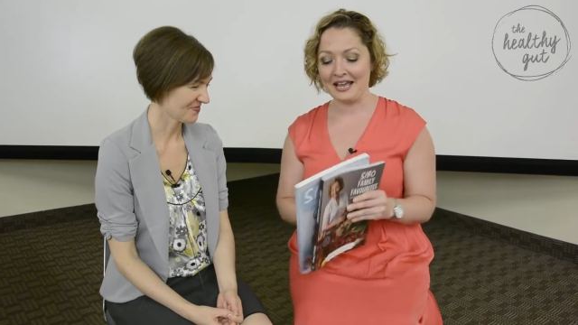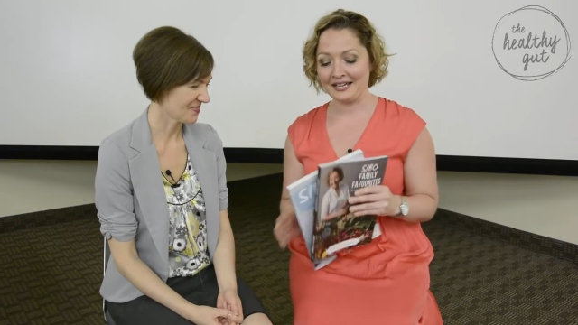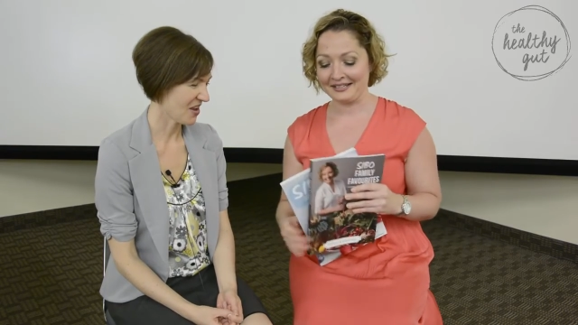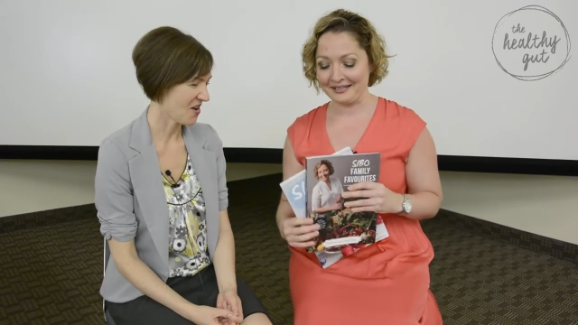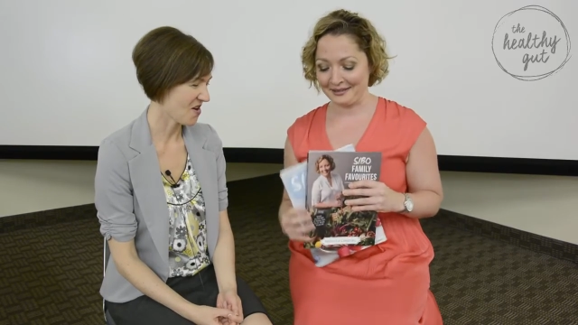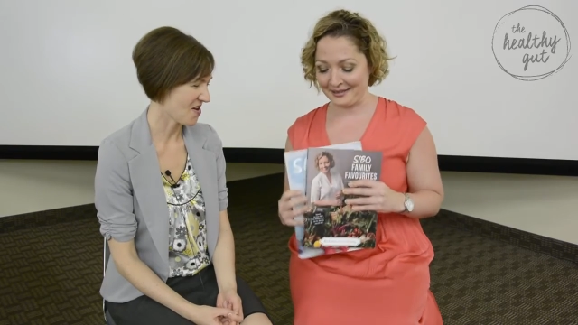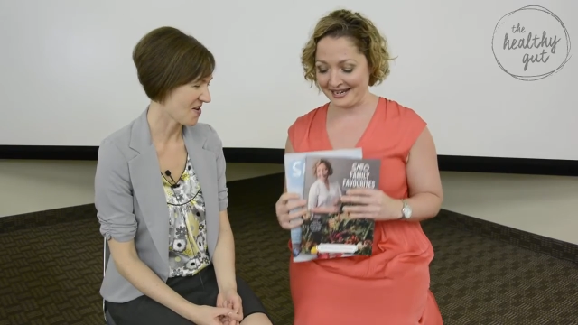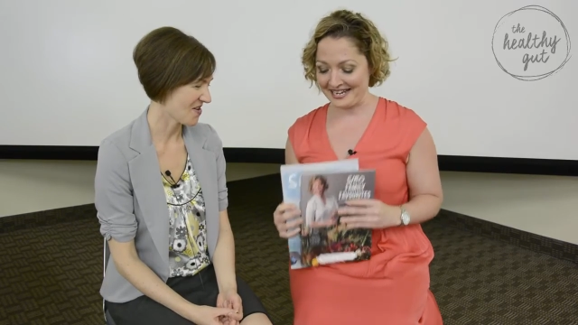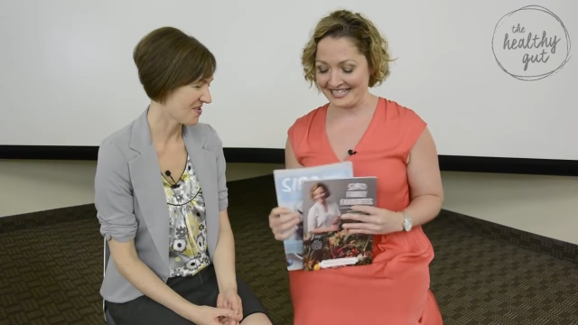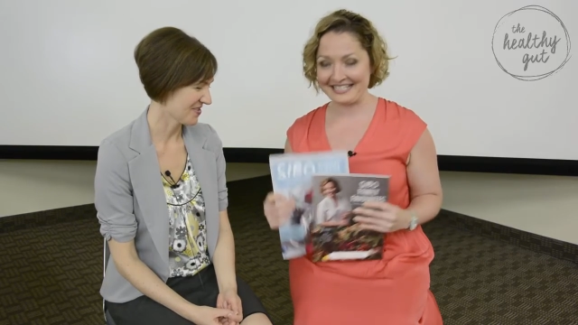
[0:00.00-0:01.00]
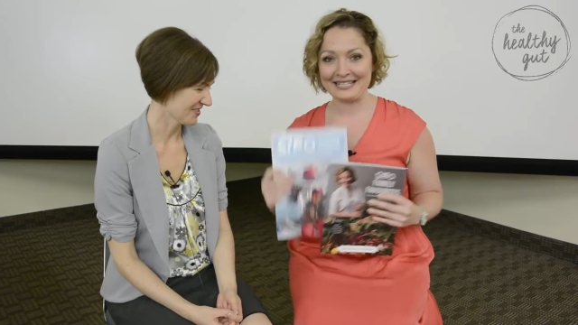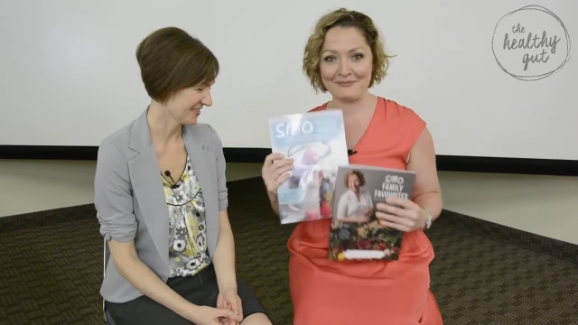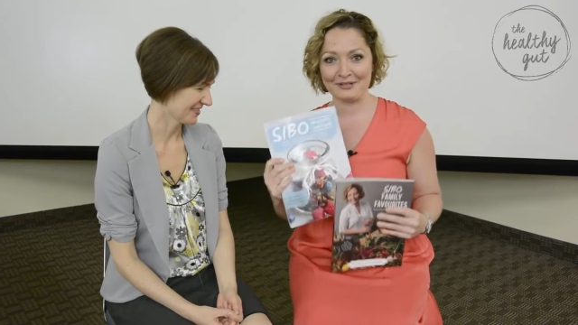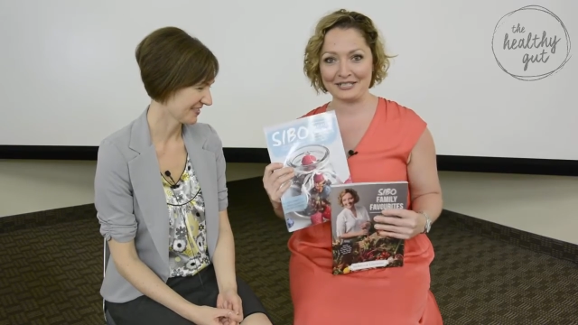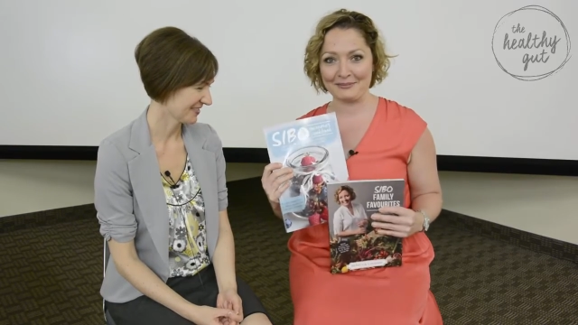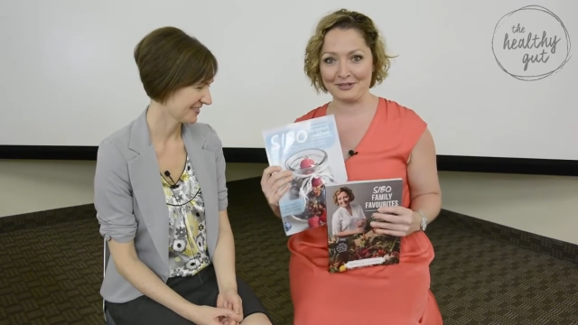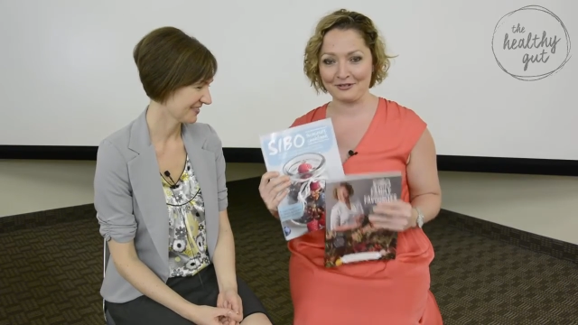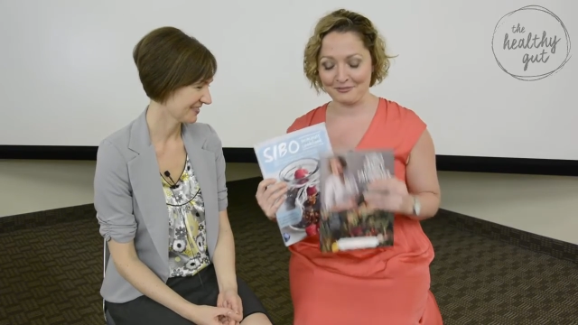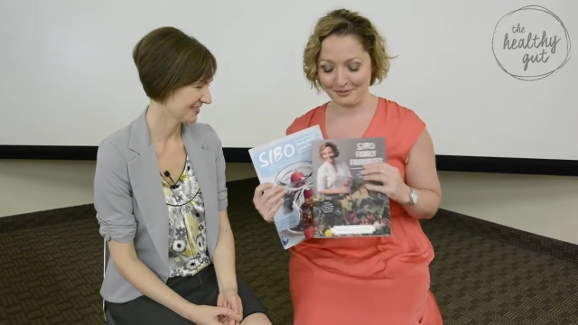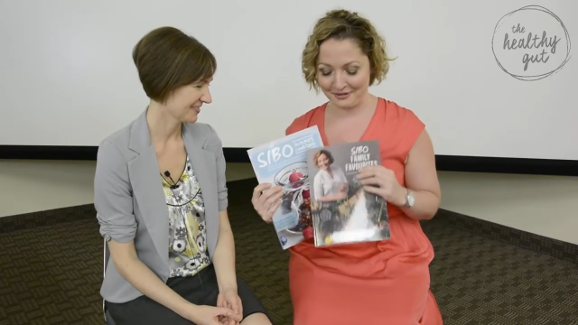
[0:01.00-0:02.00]
Speaker 1: uh, the SIBO Summer
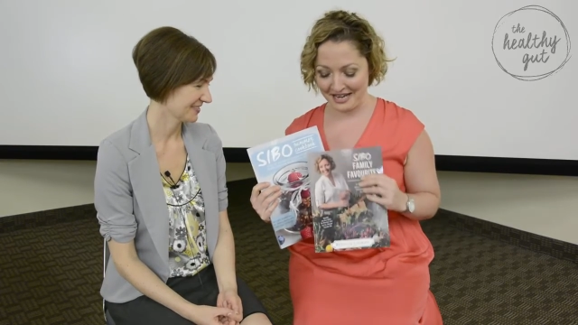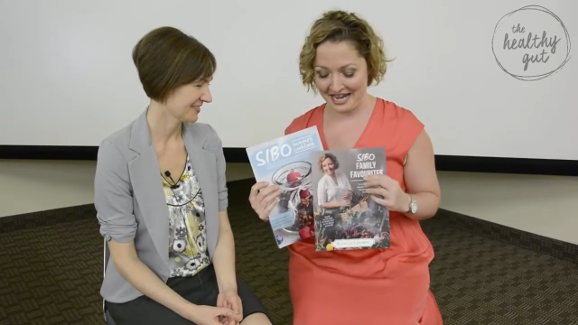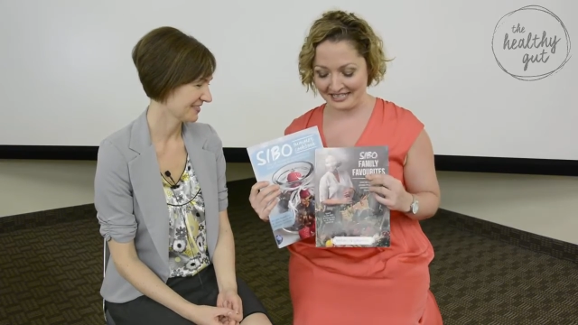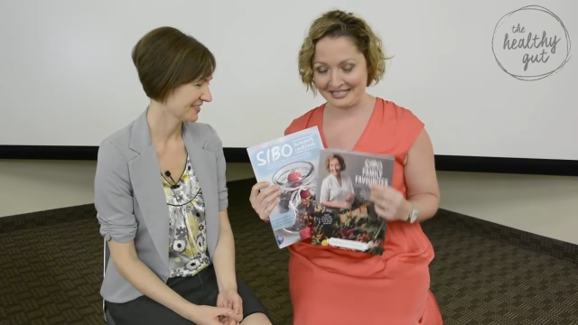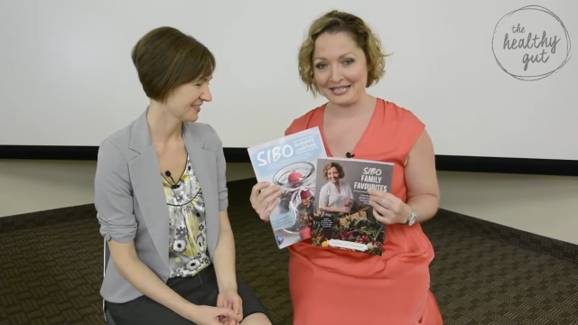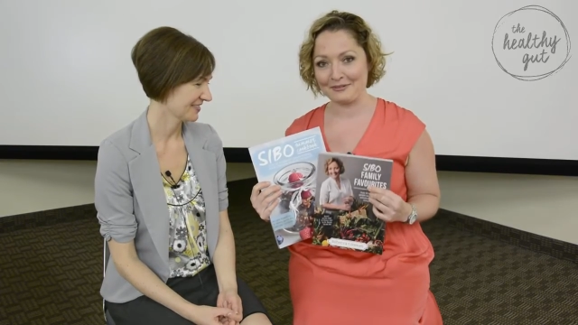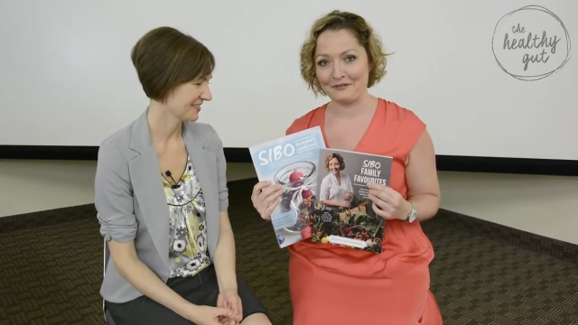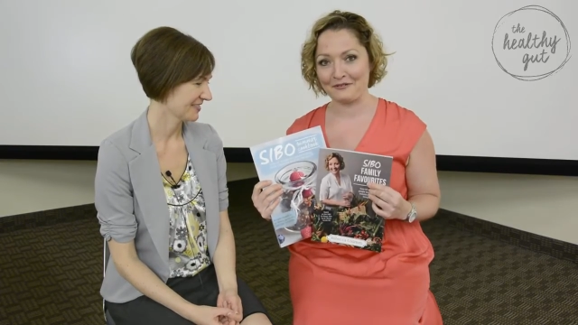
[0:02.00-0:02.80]
Cookbook and the SIBO